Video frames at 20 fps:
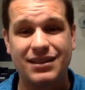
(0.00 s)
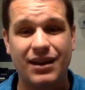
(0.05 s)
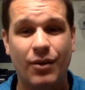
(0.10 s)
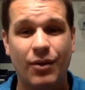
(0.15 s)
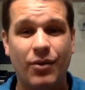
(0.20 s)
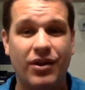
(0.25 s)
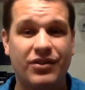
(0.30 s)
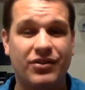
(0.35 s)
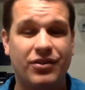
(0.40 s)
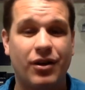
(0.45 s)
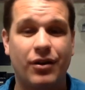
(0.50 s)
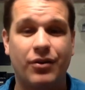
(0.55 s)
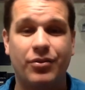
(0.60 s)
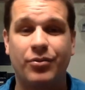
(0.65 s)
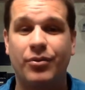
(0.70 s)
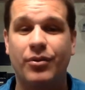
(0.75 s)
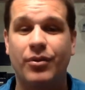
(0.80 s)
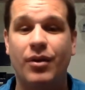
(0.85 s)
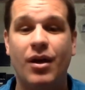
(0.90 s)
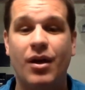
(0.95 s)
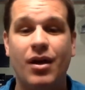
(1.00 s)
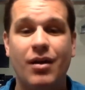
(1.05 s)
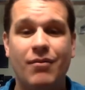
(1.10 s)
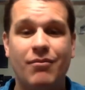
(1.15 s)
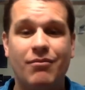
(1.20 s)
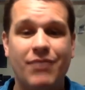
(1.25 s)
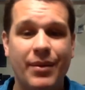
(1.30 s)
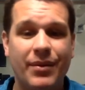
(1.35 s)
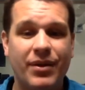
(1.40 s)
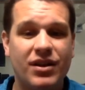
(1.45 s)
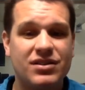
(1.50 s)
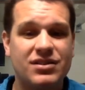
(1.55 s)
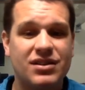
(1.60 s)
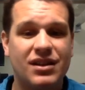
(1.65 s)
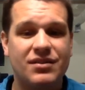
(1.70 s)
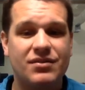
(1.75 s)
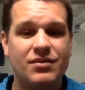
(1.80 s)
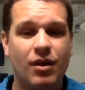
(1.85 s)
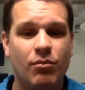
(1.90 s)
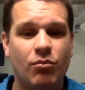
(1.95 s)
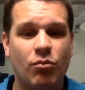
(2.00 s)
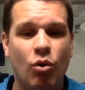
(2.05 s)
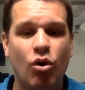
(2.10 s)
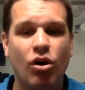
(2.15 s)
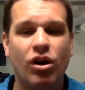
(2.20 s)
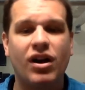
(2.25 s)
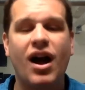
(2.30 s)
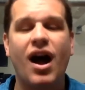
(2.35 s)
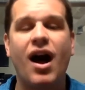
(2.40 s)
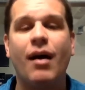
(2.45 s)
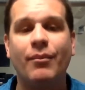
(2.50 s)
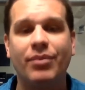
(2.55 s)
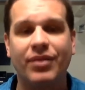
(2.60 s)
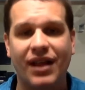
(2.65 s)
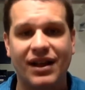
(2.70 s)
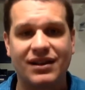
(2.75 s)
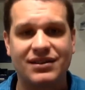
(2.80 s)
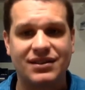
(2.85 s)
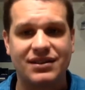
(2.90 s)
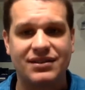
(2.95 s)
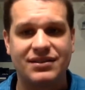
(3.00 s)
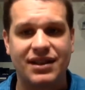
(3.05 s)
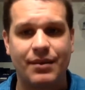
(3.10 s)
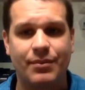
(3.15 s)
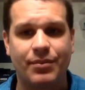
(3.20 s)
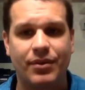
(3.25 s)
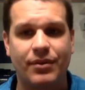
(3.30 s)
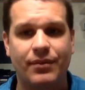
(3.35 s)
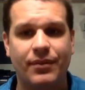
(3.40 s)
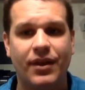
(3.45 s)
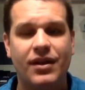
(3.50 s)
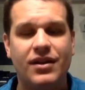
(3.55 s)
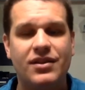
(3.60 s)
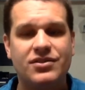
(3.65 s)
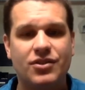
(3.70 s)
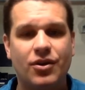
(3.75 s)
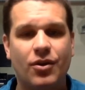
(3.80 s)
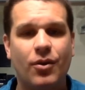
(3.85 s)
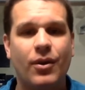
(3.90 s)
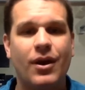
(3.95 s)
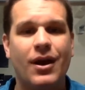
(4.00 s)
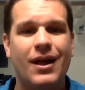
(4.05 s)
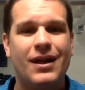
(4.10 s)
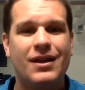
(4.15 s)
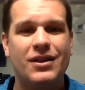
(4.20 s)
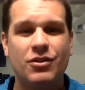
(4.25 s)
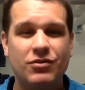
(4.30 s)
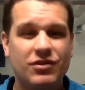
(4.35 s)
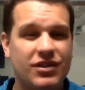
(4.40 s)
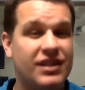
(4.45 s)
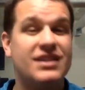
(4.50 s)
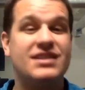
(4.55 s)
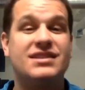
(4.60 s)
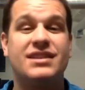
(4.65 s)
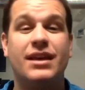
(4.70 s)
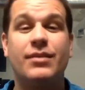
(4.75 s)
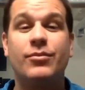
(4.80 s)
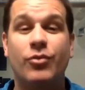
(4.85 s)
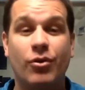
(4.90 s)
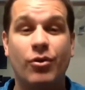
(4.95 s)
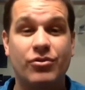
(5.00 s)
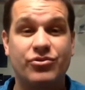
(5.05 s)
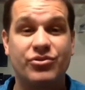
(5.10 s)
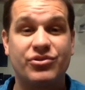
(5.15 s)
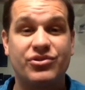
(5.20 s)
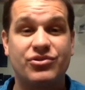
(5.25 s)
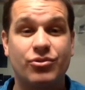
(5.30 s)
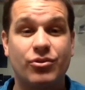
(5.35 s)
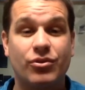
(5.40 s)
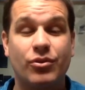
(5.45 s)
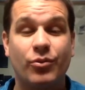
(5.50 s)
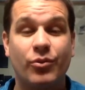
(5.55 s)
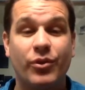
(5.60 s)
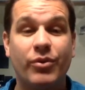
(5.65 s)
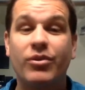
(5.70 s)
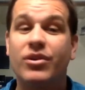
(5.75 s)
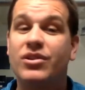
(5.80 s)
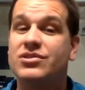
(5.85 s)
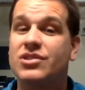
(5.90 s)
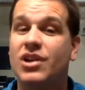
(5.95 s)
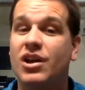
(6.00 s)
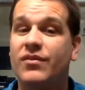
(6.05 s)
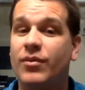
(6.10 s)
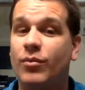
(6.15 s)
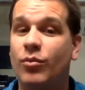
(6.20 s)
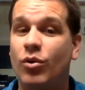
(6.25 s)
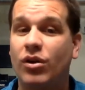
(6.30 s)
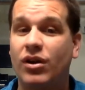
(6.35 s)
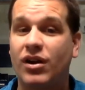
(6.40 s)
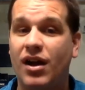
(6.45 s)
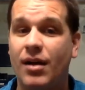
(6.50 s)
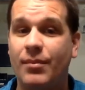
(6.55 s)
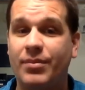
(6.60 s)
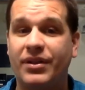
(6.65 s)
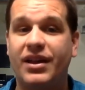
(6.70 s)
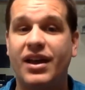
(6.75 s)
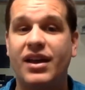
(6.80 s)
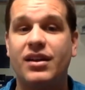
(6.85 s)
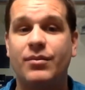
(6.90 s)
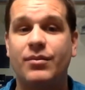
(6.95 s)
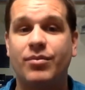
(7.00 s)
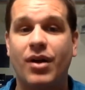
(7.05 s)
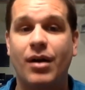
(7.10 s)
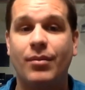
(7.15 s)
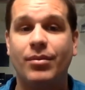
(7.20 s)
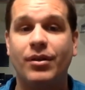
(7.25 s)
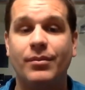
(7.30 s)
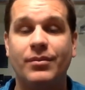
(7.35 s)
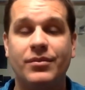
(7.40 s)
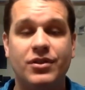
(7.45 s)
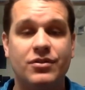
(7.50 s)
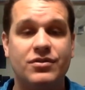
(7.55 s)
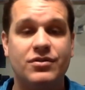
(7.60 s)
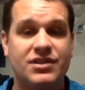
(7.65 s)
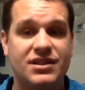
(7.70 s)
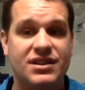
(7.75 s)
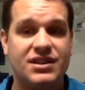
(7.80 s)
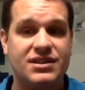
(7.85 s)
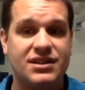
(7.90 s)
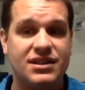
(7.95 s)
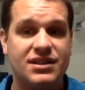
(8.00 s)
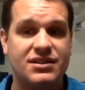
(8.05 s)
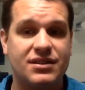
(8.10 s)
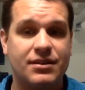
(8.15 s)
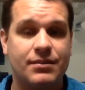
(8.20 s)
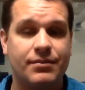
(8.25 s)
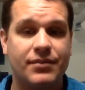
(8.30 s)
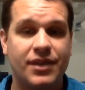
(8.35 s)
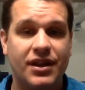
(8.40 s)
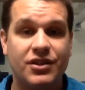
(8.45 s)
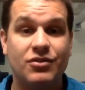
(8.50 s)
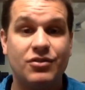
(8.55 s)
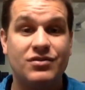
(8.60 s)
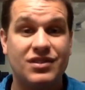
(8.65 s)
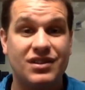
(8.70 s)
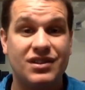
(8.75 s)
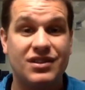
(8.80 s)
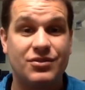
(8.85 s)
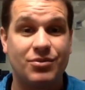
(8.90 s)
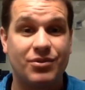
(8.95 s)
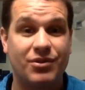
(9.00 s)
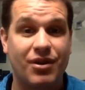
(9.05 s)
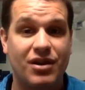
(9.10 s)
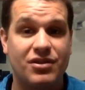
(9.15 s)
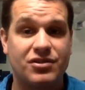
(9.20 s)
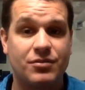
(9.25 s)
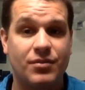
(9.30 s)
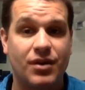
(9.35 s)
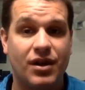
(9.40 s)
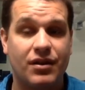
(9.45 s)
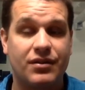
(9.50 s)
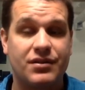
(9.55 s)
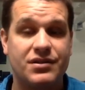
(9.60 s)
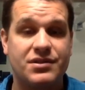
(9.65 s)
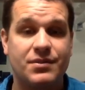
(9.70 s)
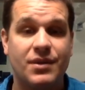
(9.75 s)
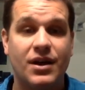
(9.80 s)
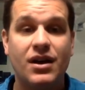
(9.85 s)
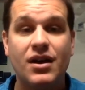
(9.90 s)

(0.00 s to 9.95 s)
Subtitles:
I want to talk through maybe a more complex example. So using the same grocery store, we want to solve a more complicated problem using this system and using these regression models.